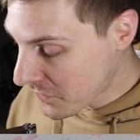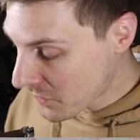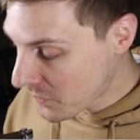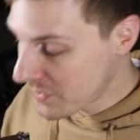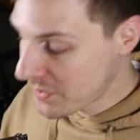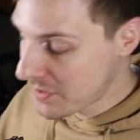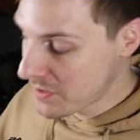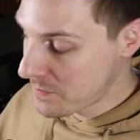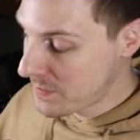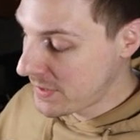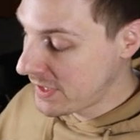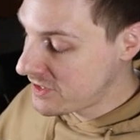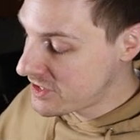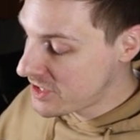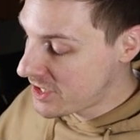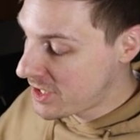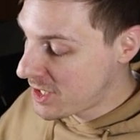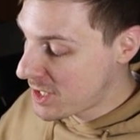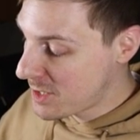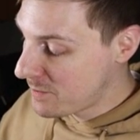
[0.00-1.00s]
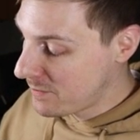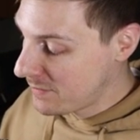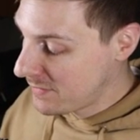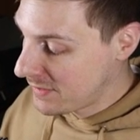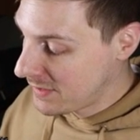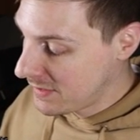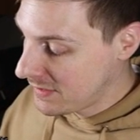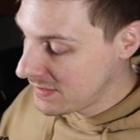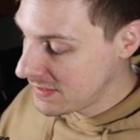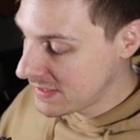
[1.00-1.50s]
we got the Big Charm,
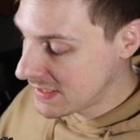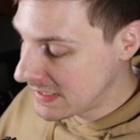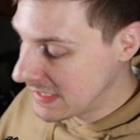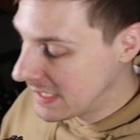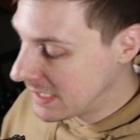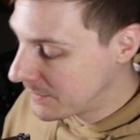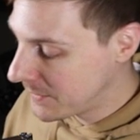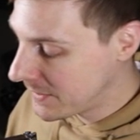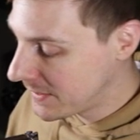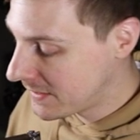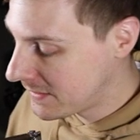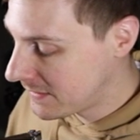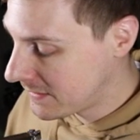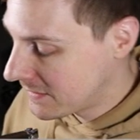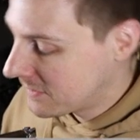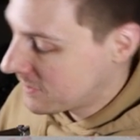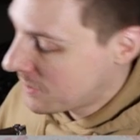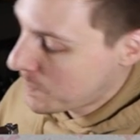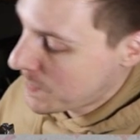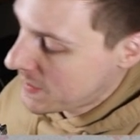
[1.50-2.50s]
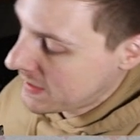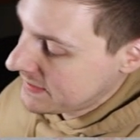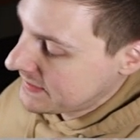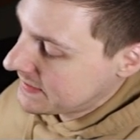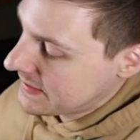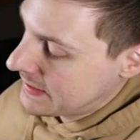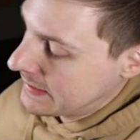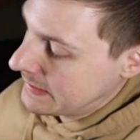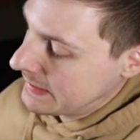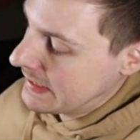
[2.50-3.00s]
the Galarian
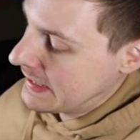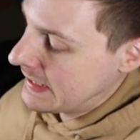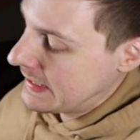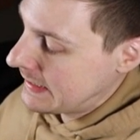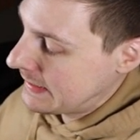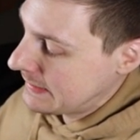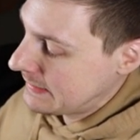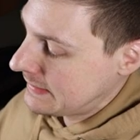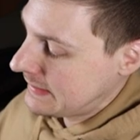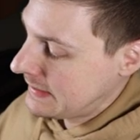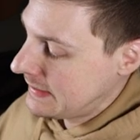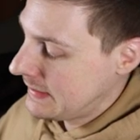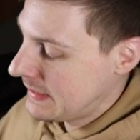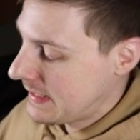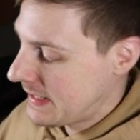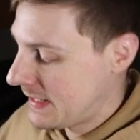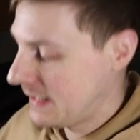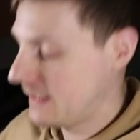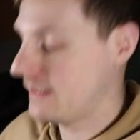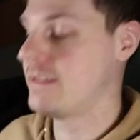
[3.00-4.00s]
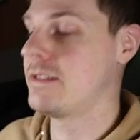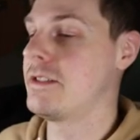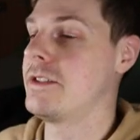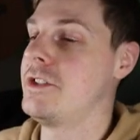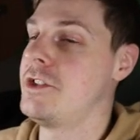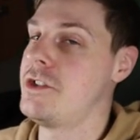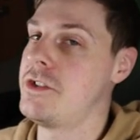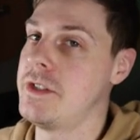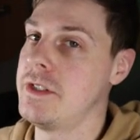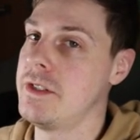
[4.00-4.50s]
Darmanitan, and the
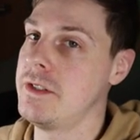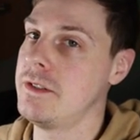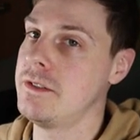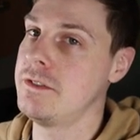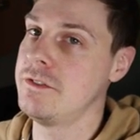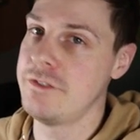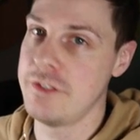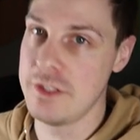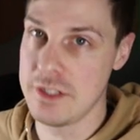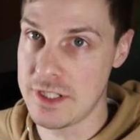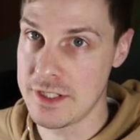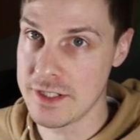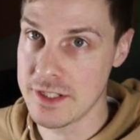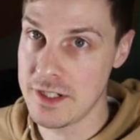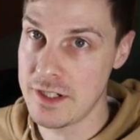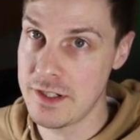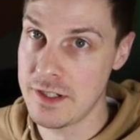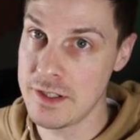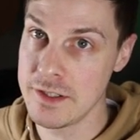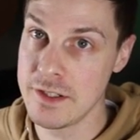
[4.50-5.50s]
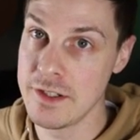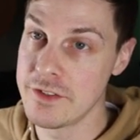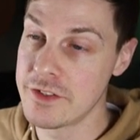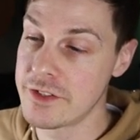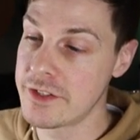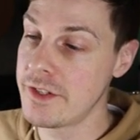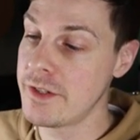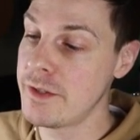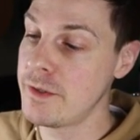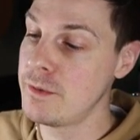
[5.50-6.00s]
Excadrill full art card.
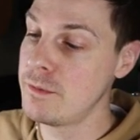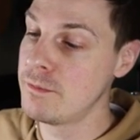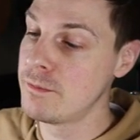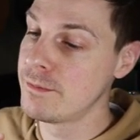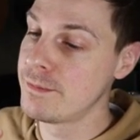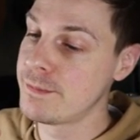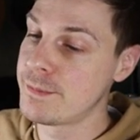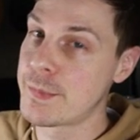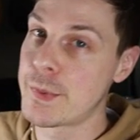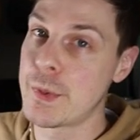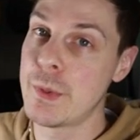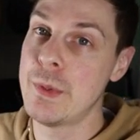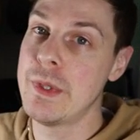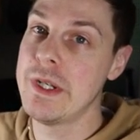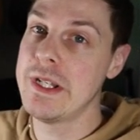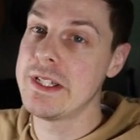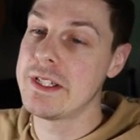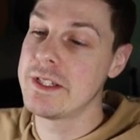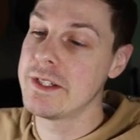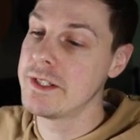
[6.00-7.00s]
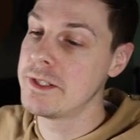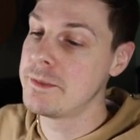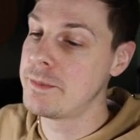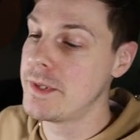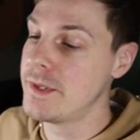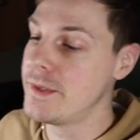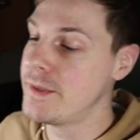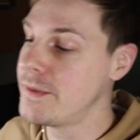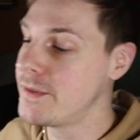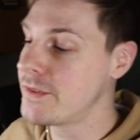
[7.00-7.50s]
So pretty good
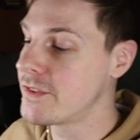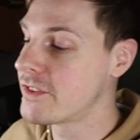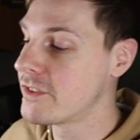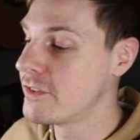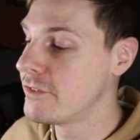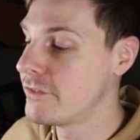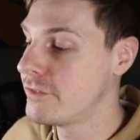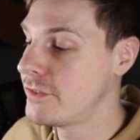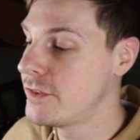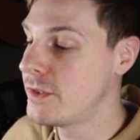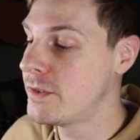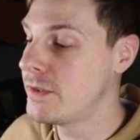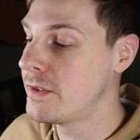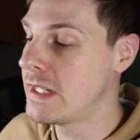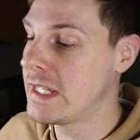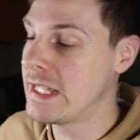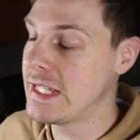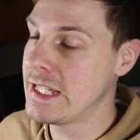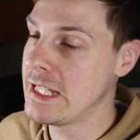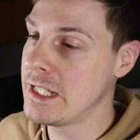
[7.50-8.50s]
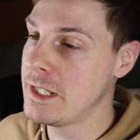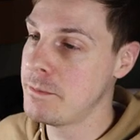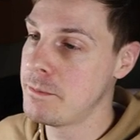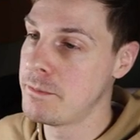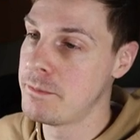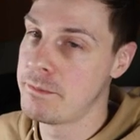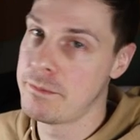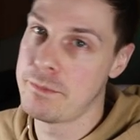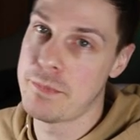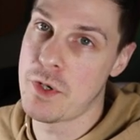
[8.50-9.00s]
pulls for a
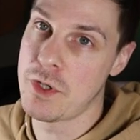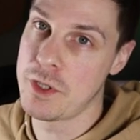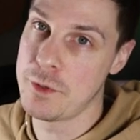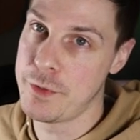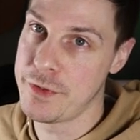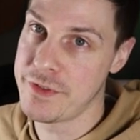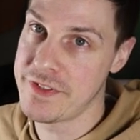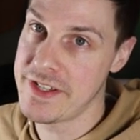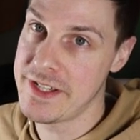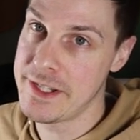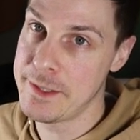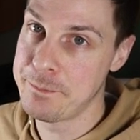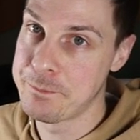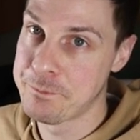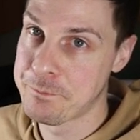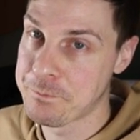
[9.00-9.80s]
Pokeball tin.